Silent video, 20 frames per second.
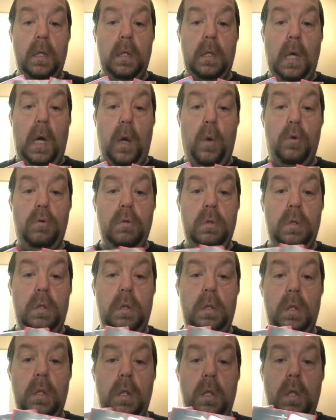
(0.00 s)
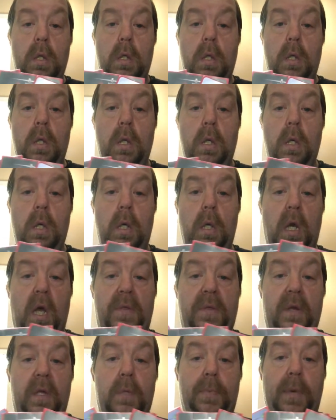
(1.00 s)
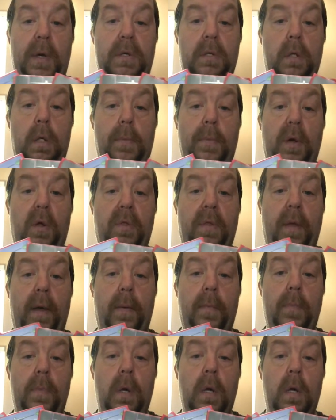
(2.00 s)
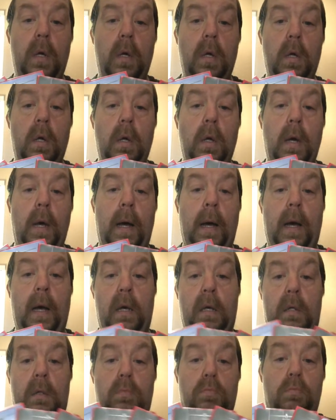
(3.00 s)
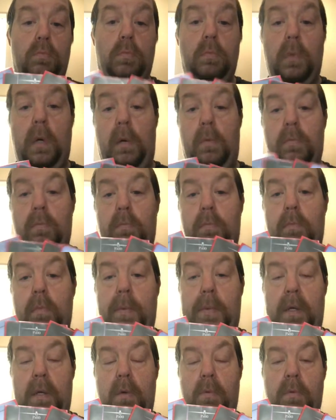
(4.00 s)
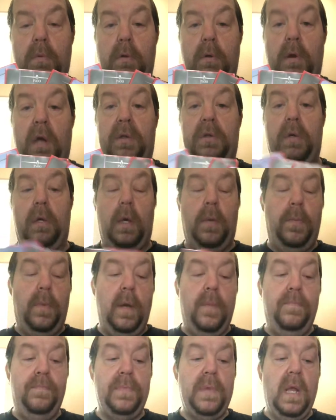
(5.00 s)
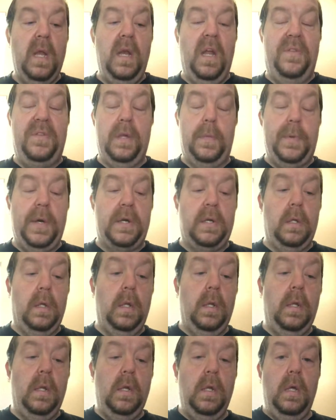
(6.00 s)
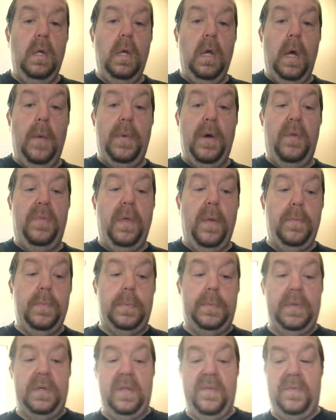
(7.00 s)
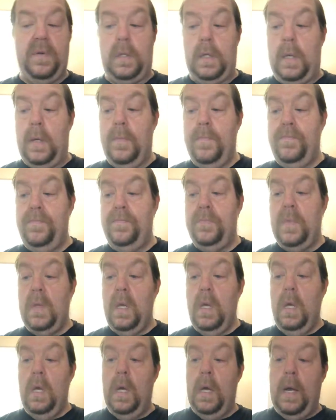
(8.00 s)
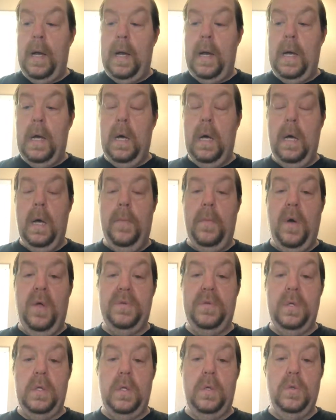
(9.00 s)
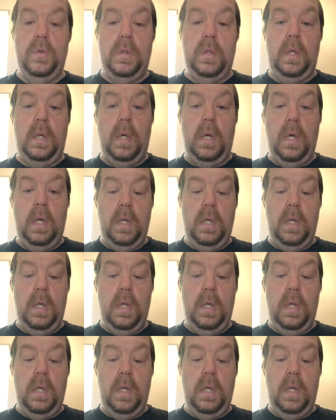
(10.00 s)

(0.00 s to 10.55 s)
towers, nothing special about them. Well, I mean, they're nice looking, but nothing special about them specifically. I'm also using